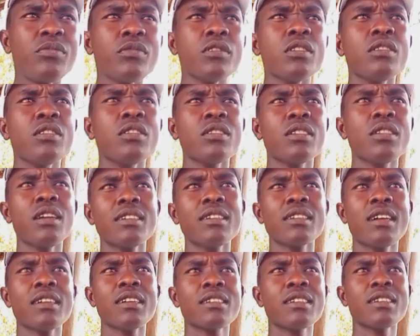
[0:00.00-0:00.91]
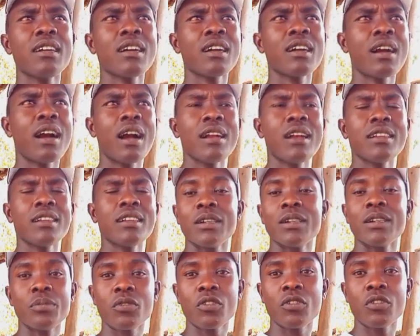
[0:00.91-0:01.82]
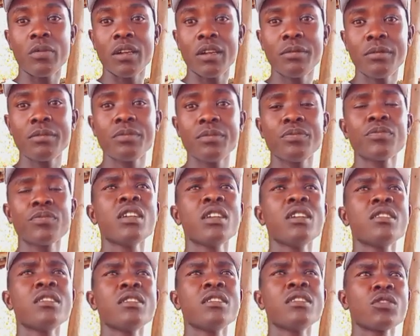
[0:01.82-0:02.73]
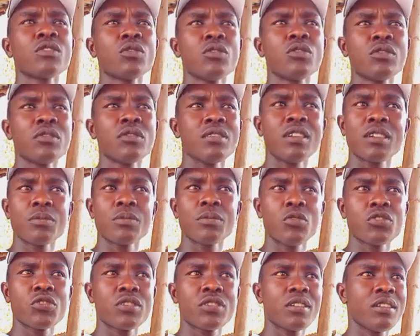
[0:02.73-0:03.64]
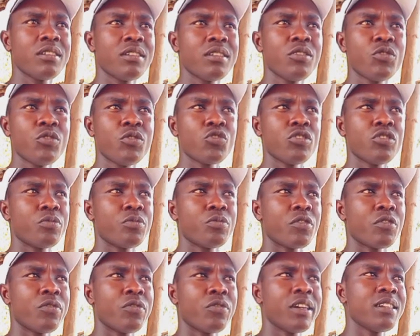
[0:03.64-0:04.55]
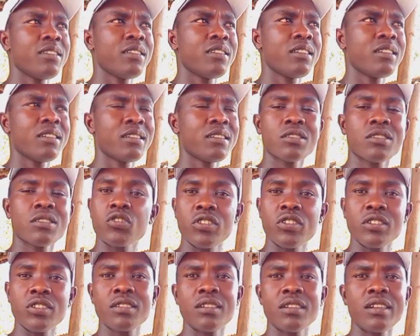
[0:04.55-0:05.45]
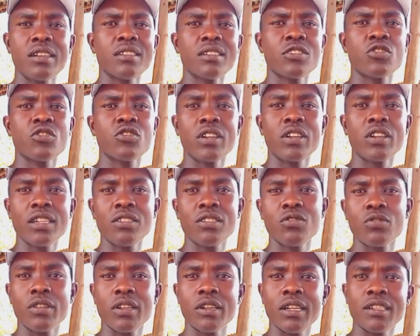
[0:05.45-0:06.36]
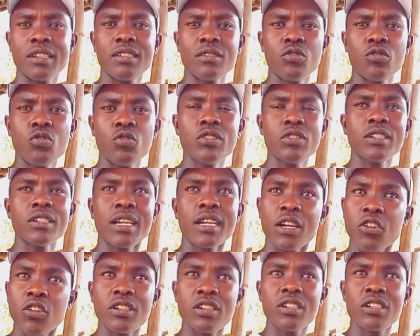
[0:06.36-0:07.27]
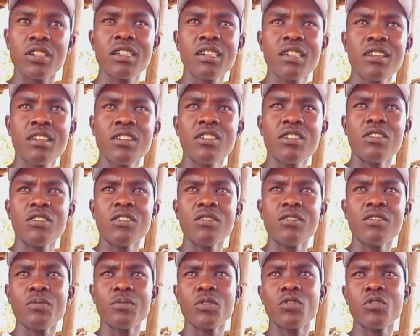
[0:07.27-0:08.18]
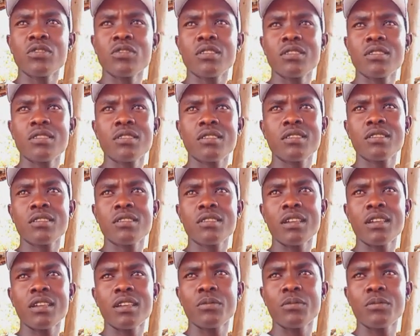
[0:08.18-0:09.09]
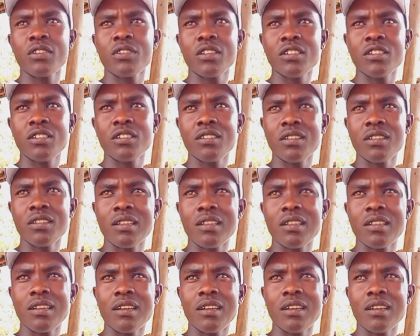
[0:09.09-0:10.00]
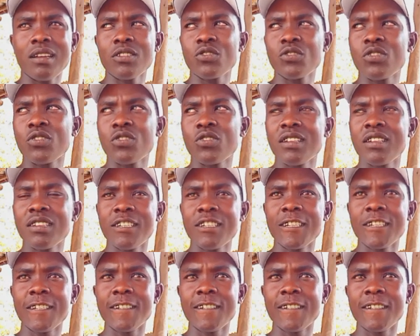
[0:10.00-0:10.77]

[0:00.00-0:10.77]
Yeah, it has a calcium problem. So that mostly you should provide salt and try to get good record because some they are usually